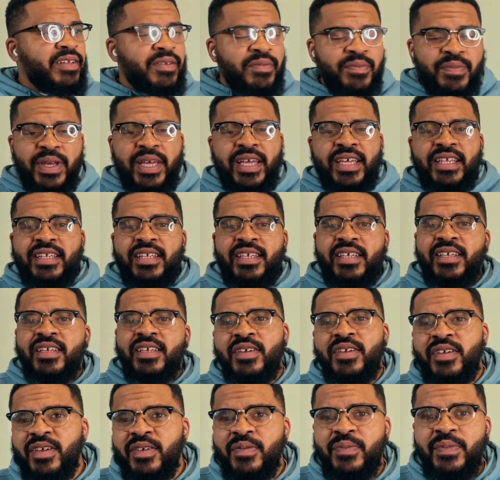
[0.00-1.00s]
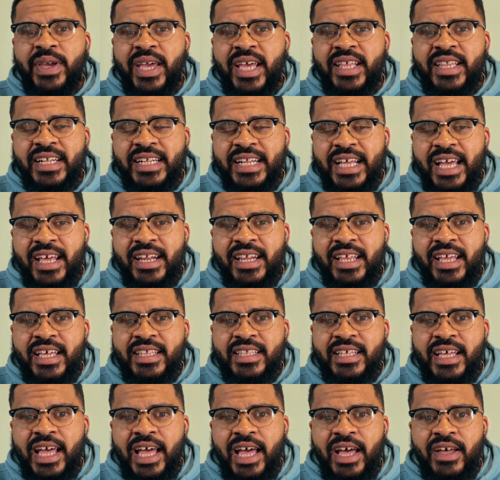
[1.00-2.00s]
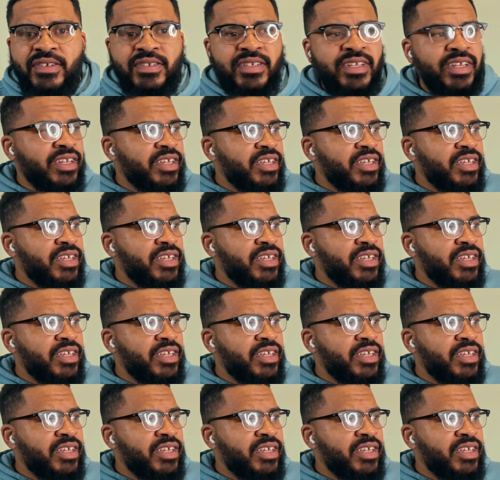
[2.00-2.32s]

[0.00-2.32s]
Being the daddy of the house.